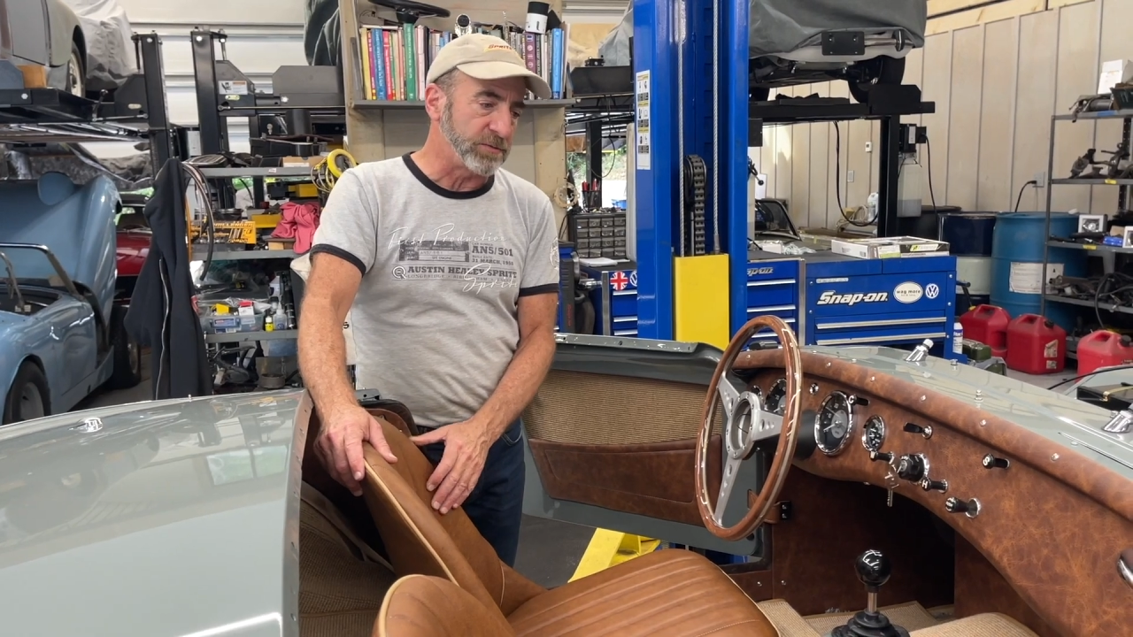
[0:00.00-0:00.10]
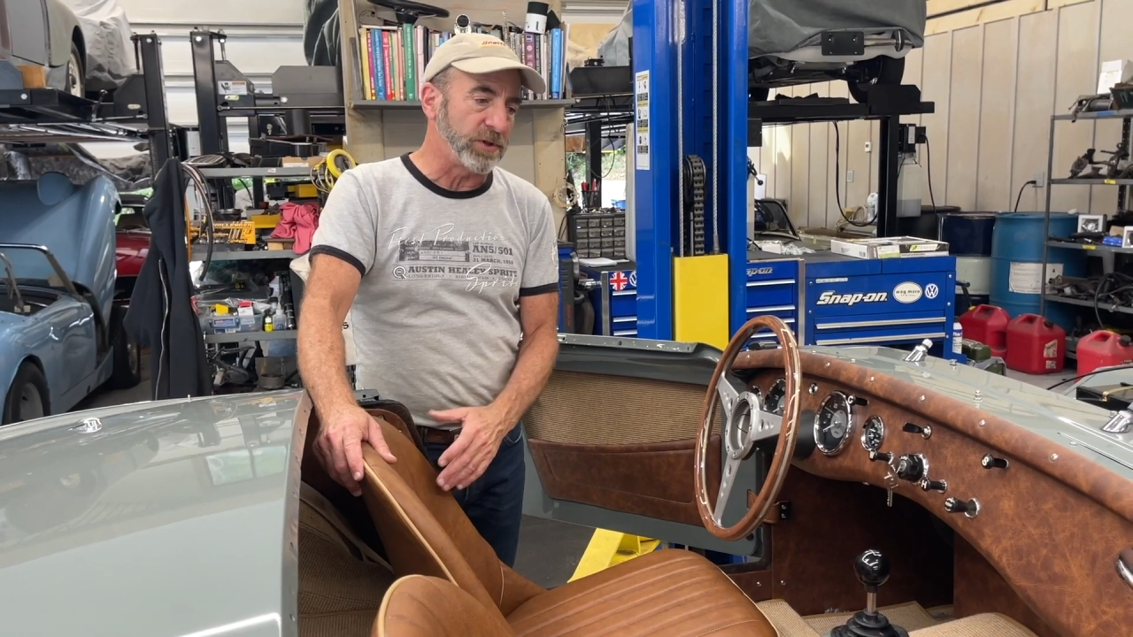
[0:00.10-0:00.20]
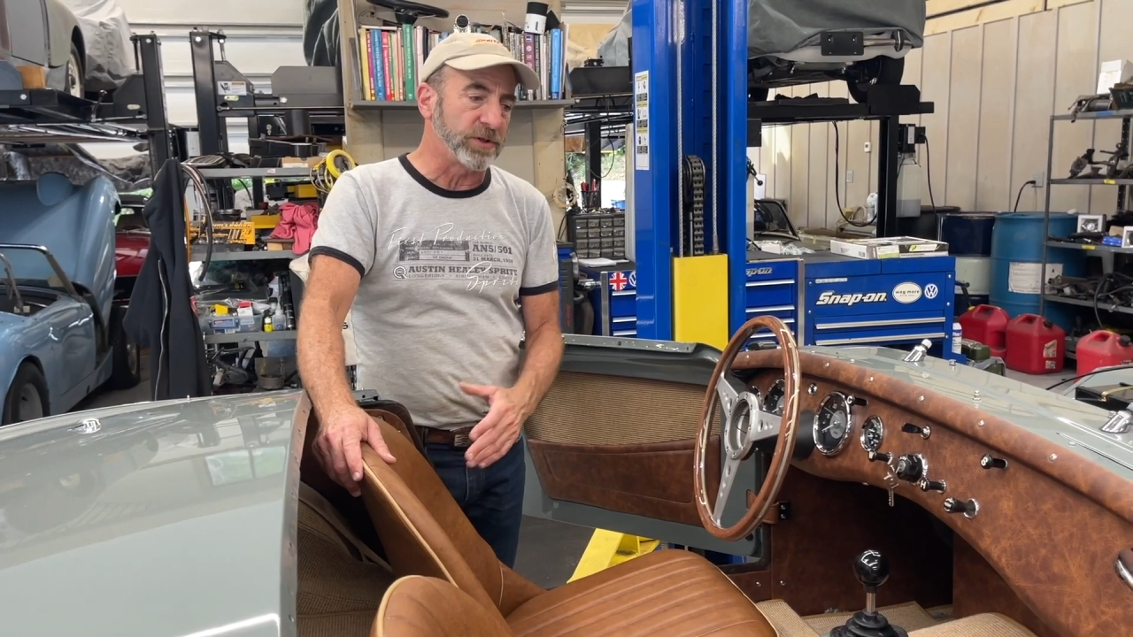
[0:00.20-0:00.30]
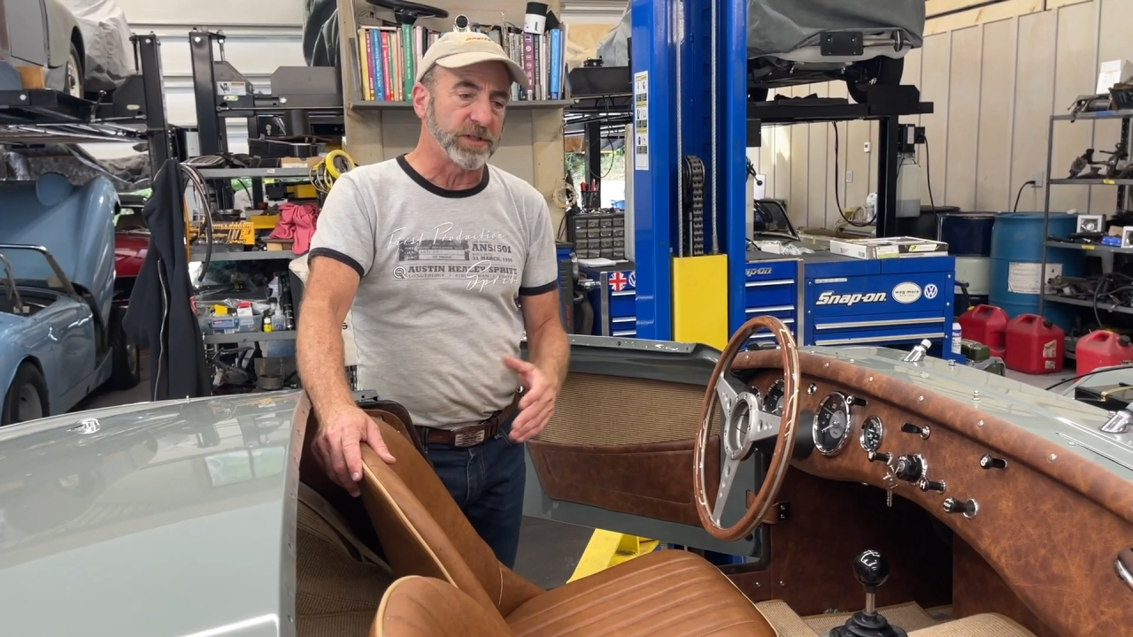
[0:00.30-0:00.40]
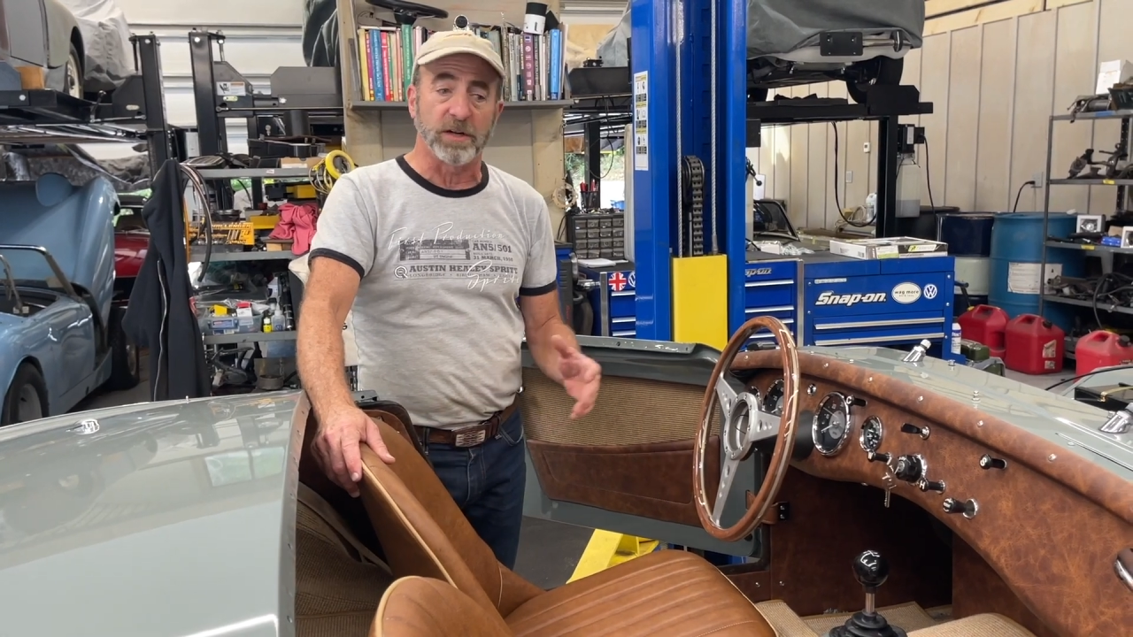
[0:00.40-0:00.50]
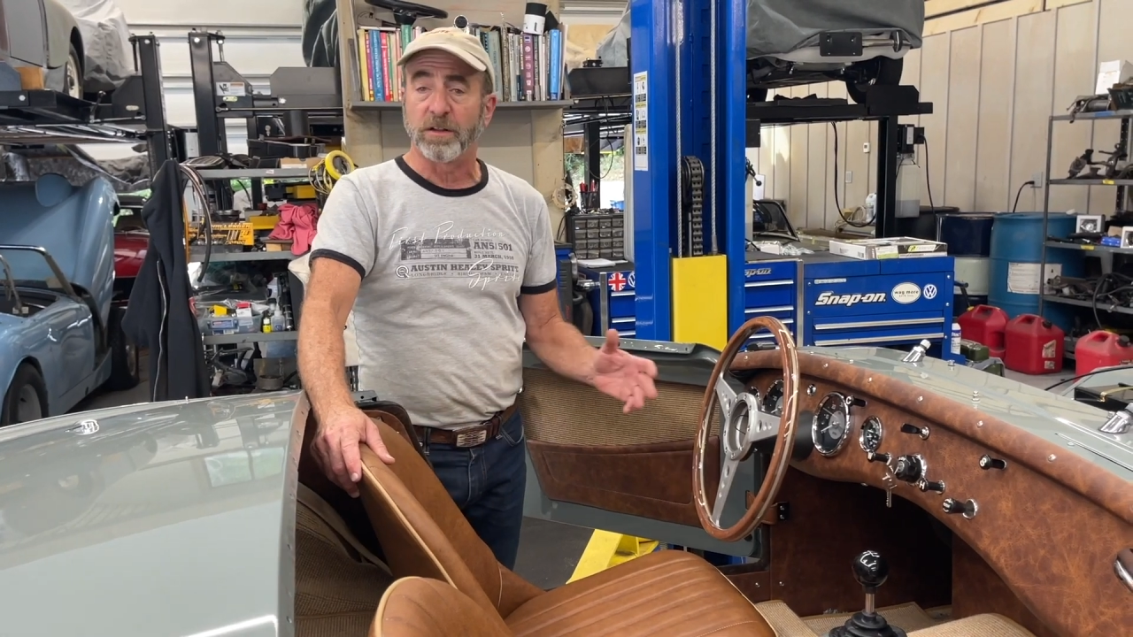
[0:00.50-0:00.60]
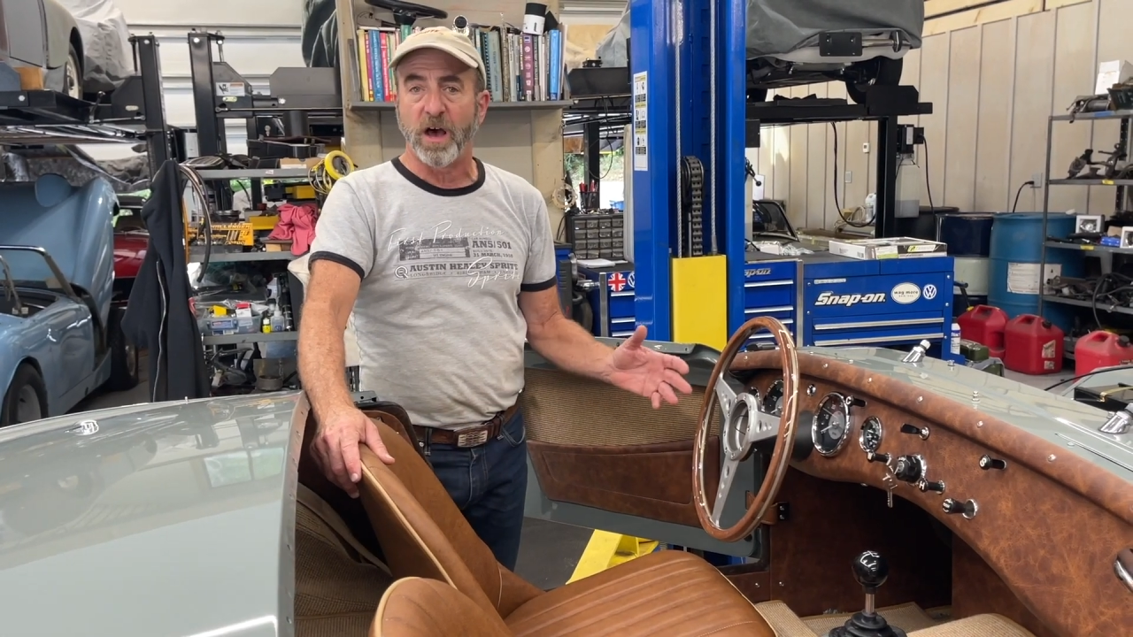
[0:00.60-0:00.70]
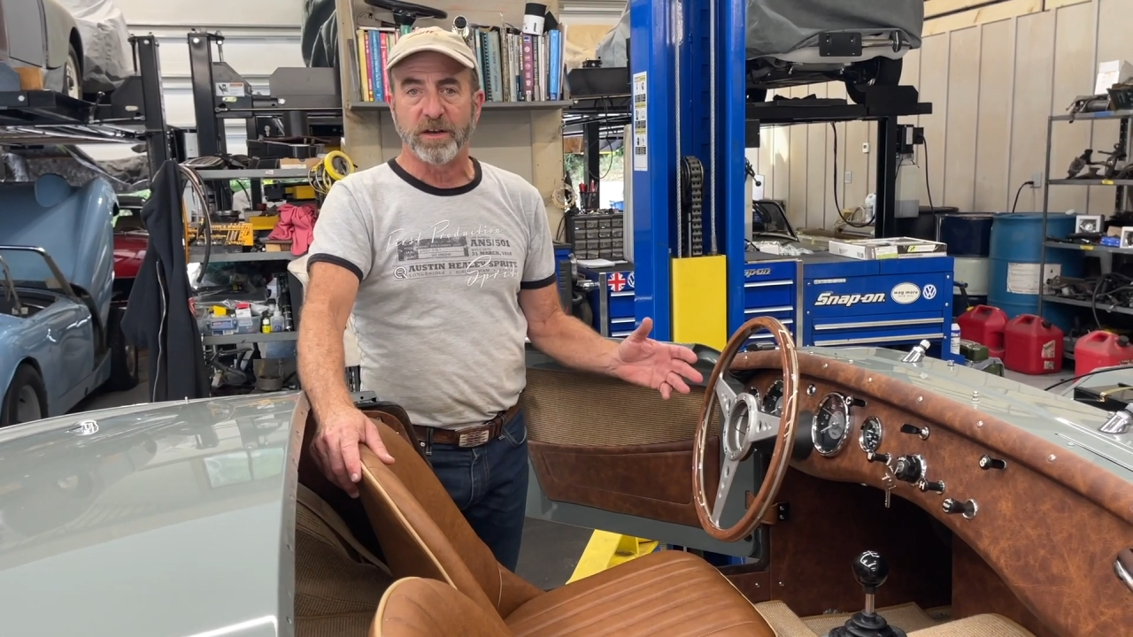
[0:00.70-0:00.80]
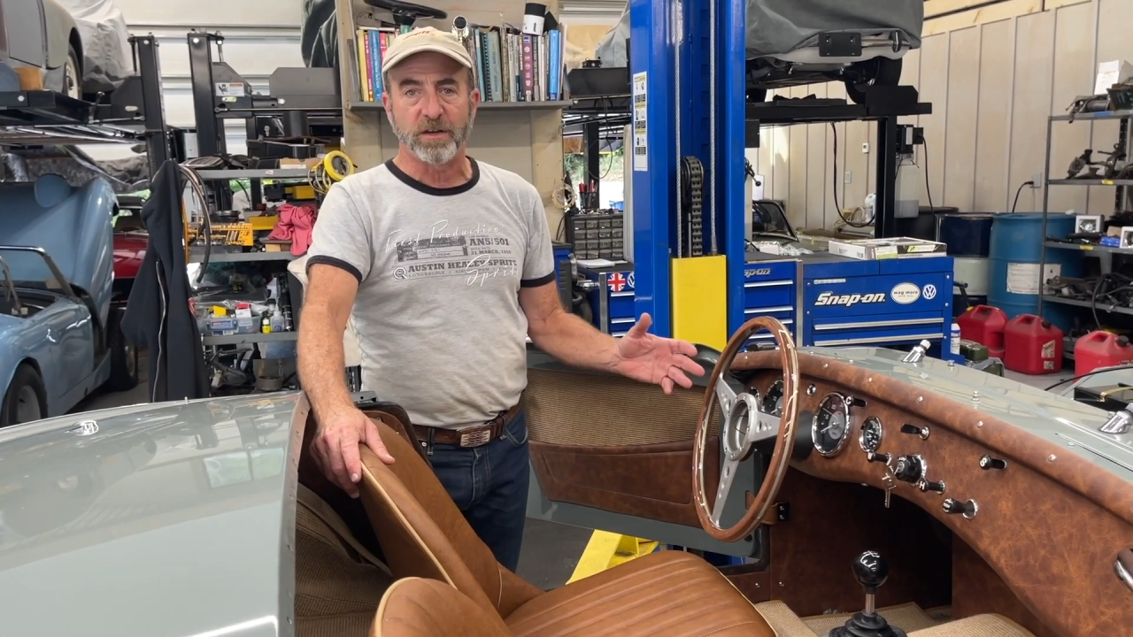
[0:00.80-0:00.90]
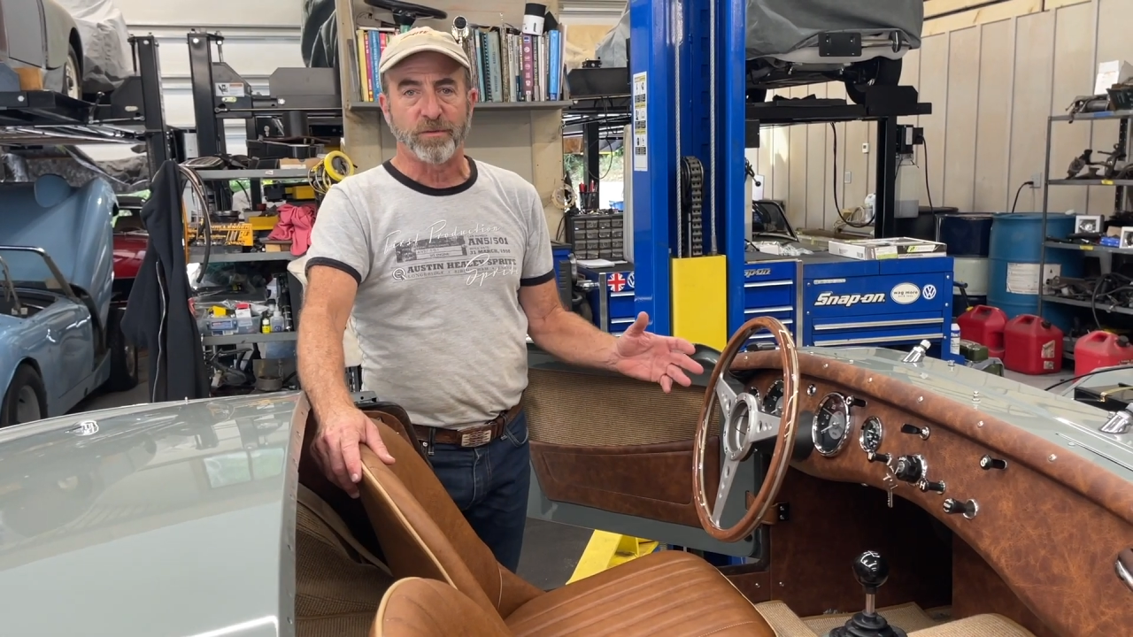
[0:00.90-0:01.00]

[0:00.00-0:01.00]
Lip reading: we looked at a lot of